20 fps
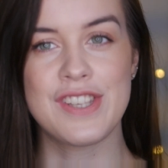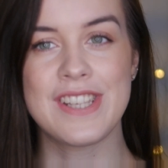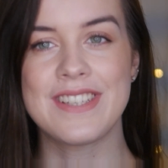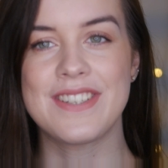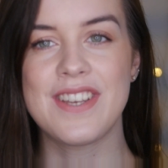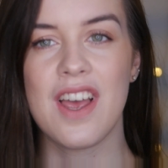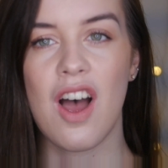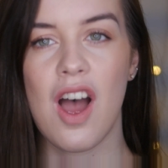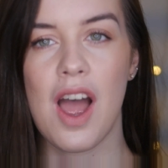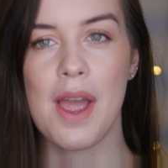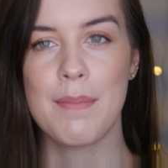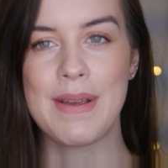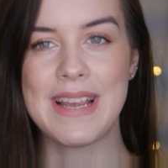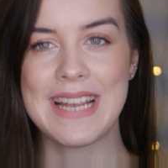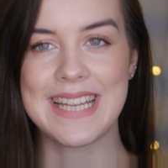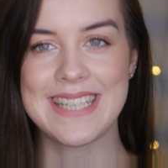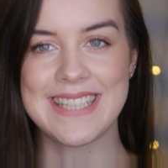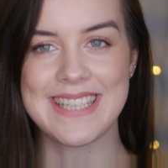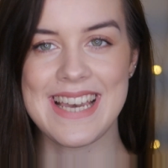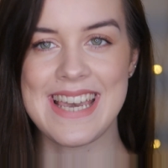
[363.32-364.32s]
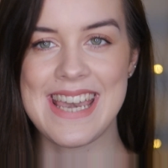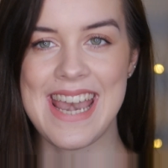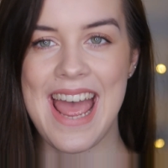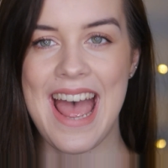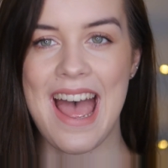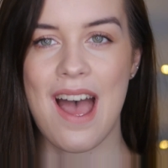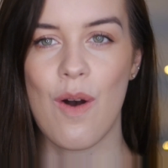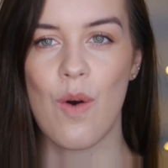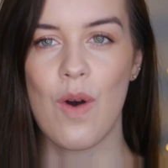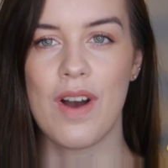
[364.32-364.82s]
So the time is
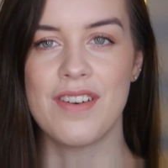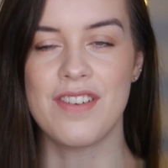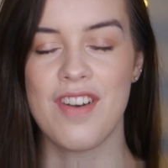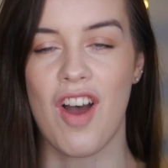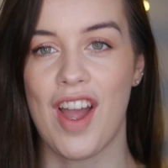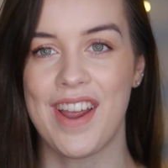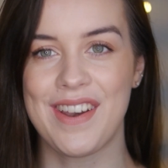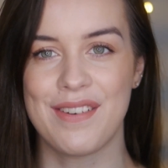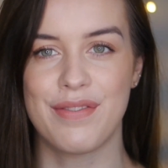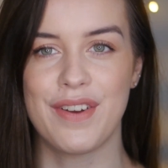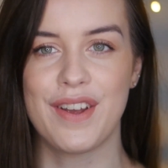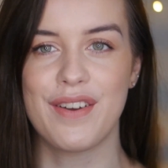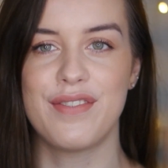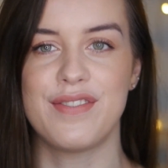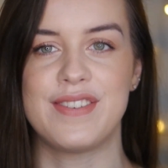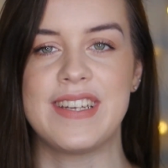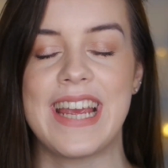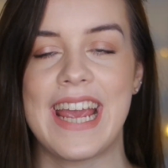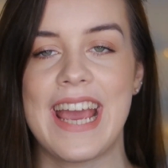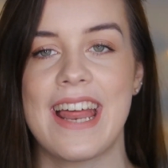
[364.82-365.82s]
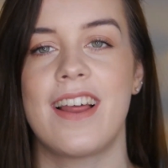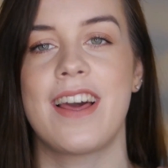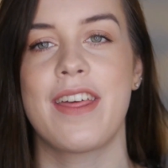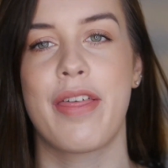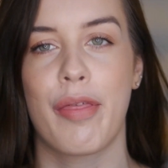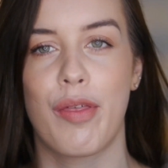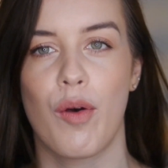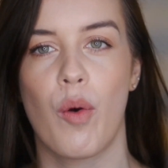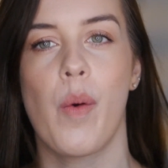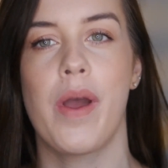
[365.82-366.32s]
now 9:50, and I
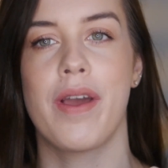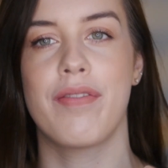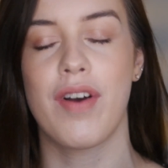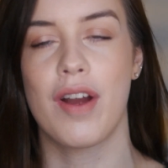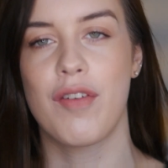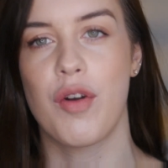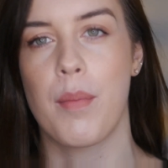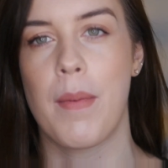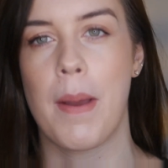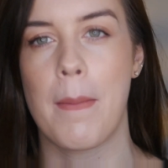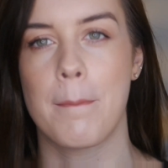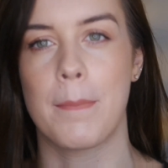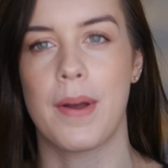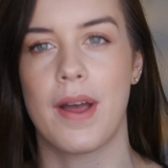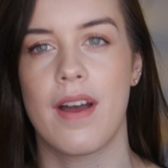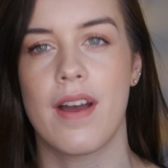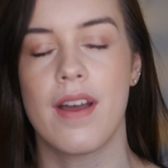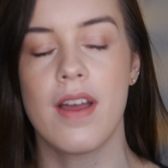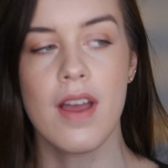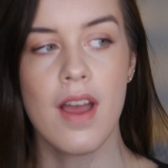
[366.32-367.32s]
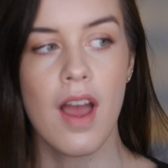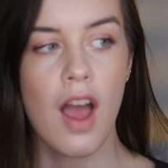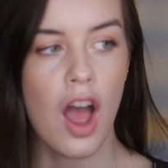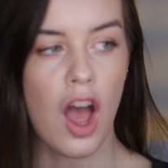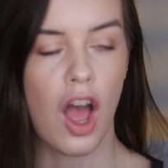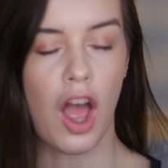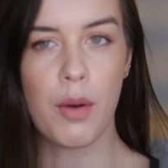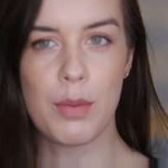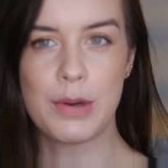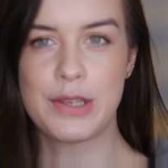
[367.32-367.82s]
thought, if I remember,
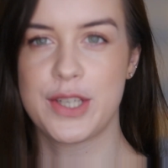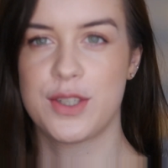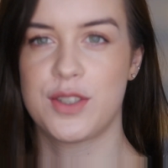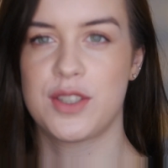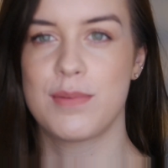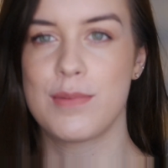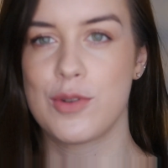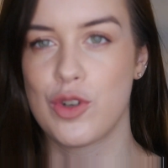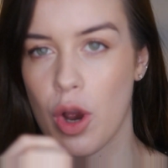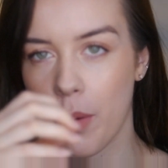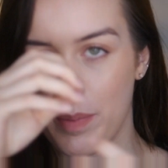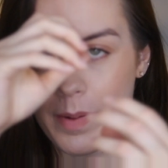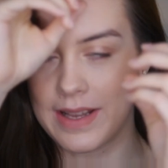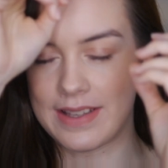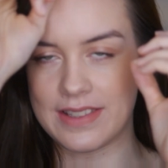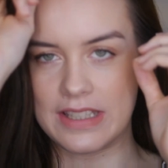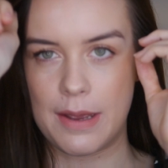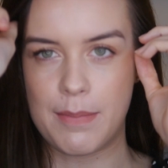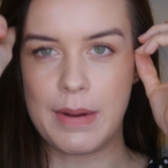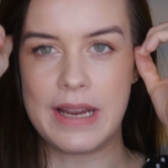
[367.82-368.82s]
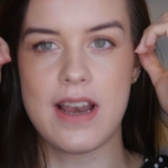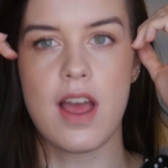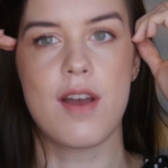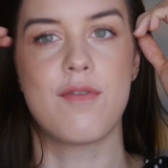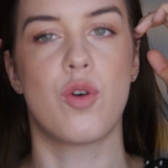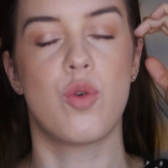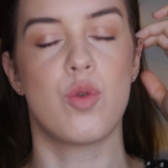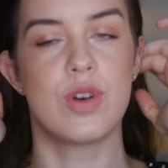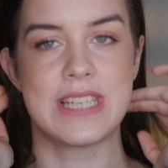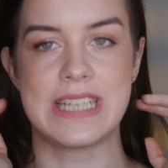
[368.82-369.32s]
I would do some drop-ins. I mean,
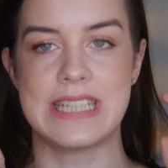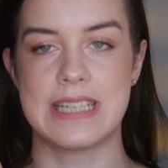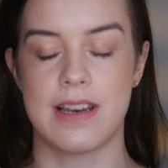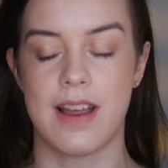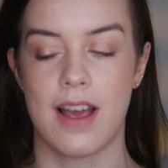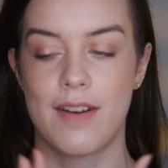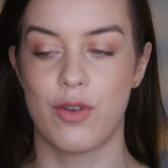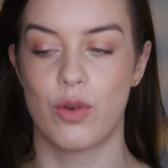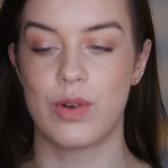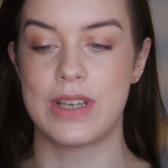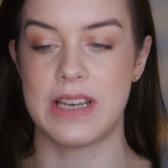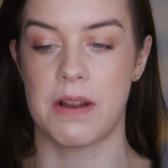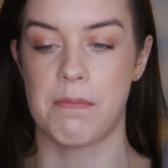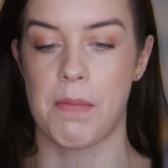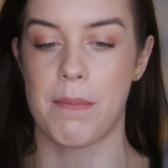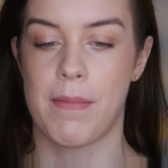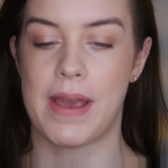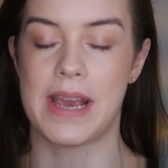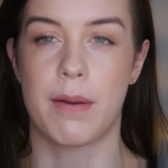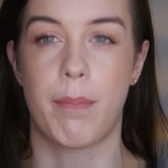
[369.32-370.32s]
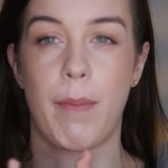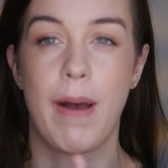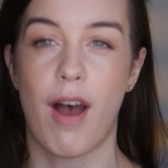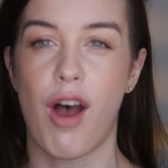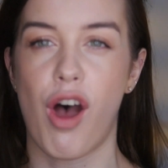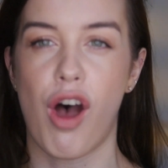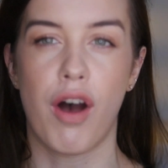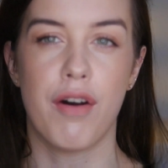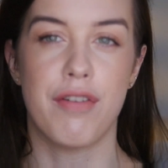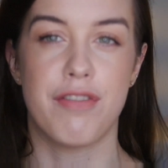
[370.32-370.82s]
I've already done my makeup about
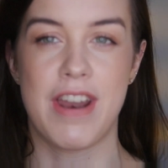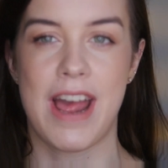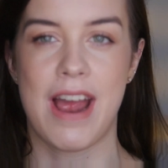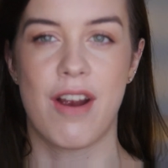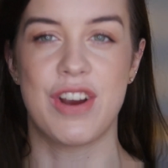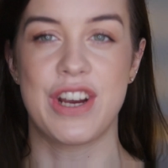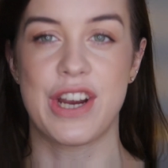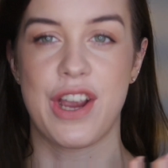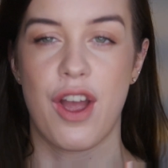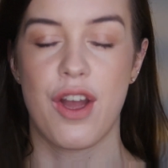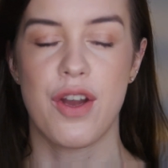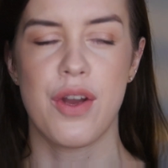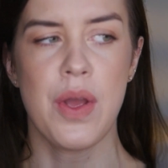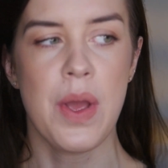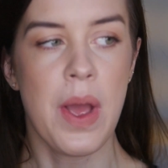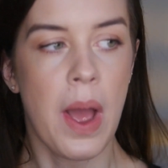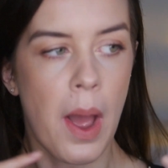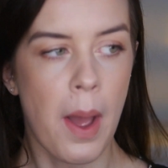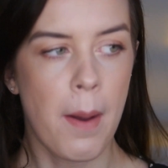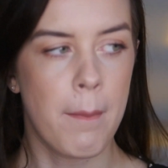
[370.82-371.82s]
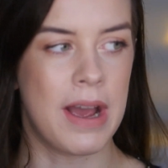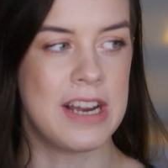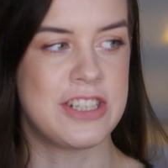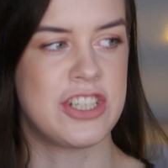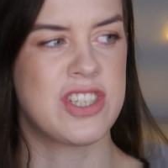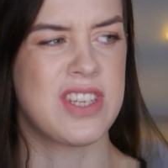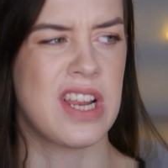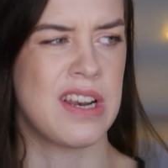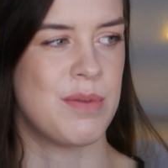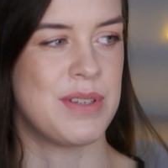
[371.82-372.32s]
half an hour ago, but I
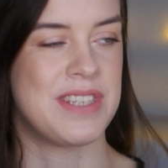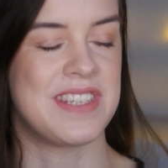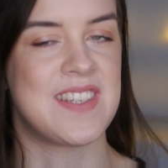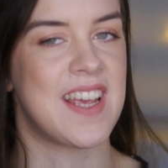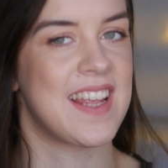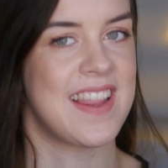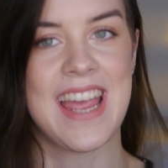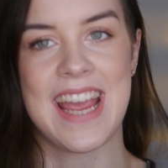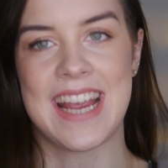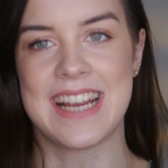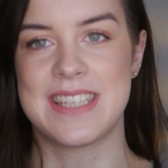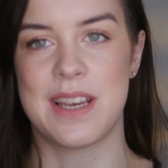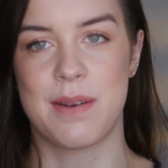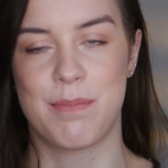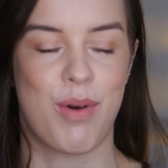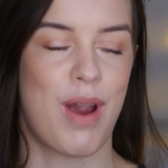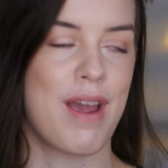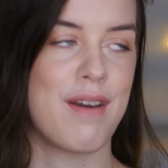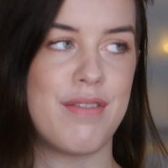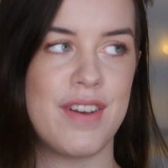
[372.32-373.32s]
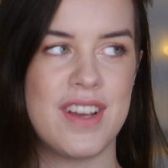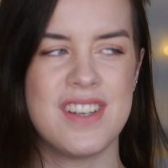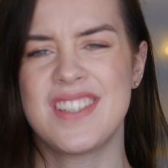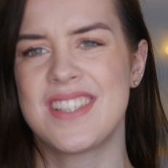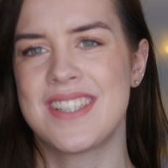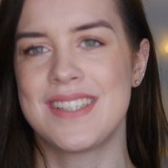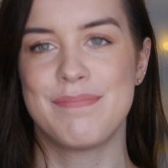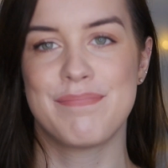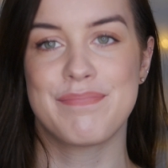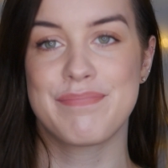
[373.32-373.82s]
just kind of was sitting there eating
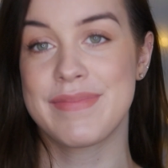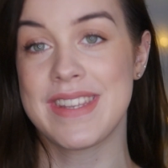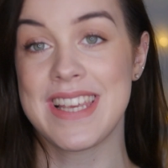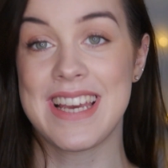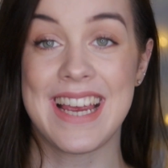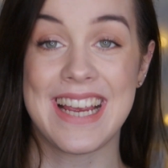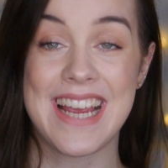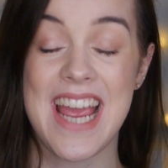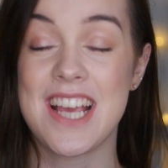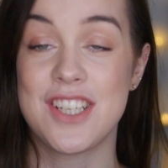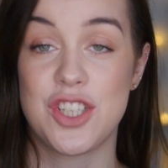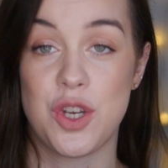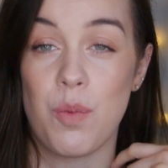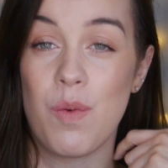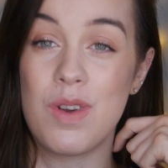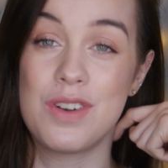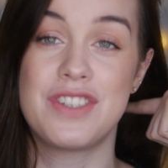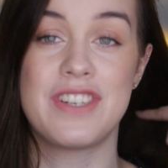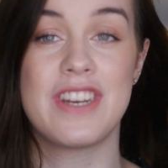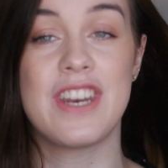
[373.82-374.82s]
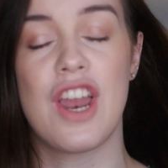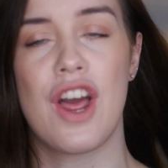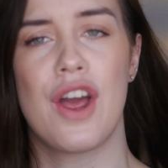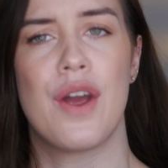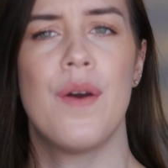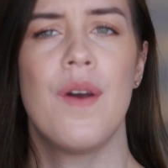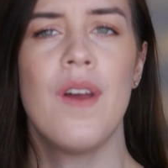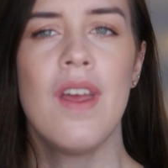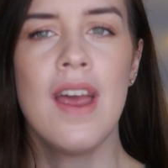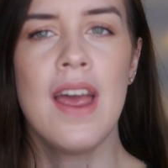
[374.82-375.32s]
breakfast, in case you wanted to
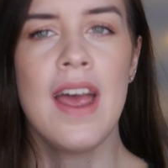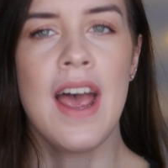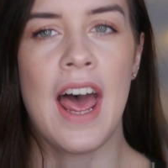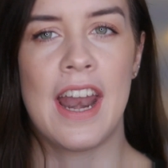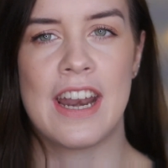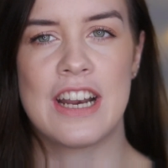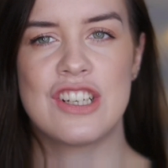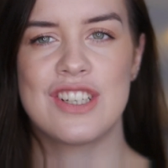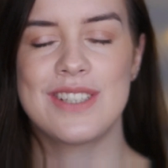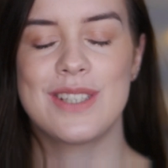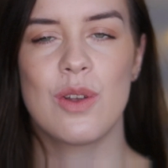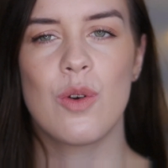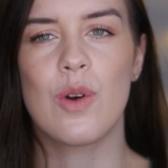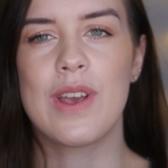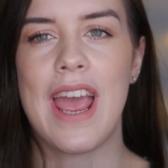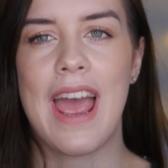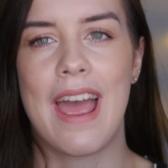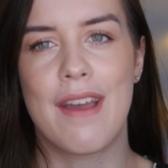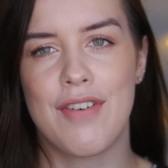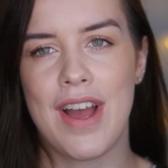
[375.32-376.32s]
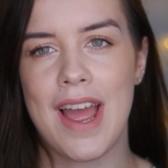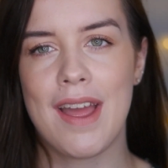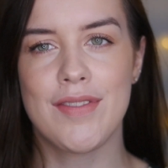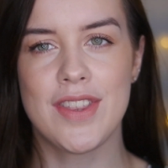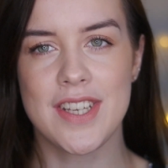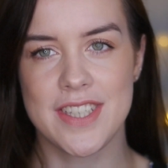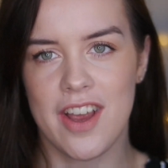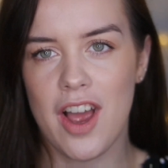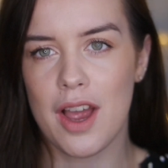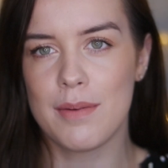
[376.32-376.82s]
know. And I just thought, yeah, if I have
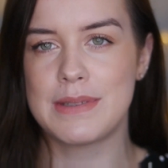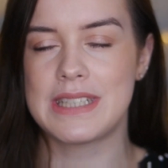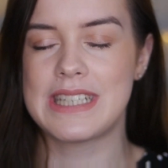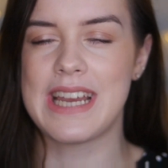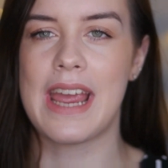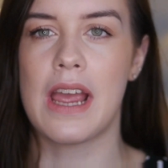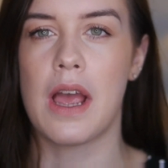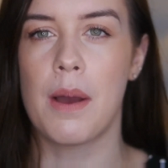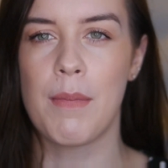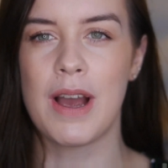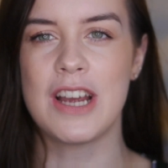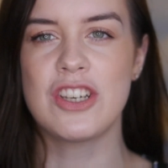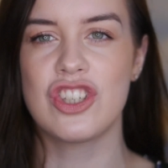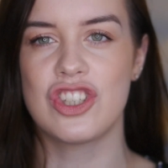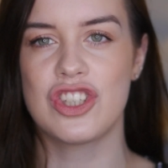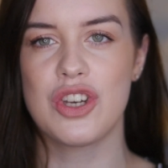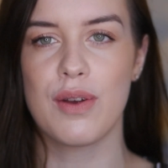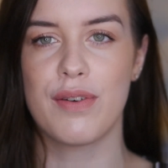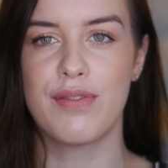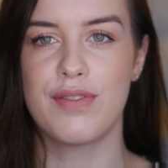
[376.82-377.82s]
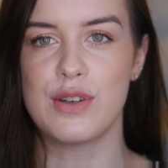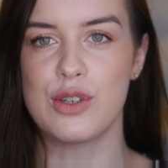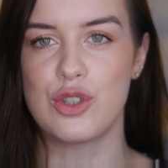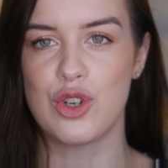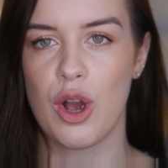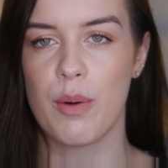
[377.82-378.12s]
the time today, I might just do a few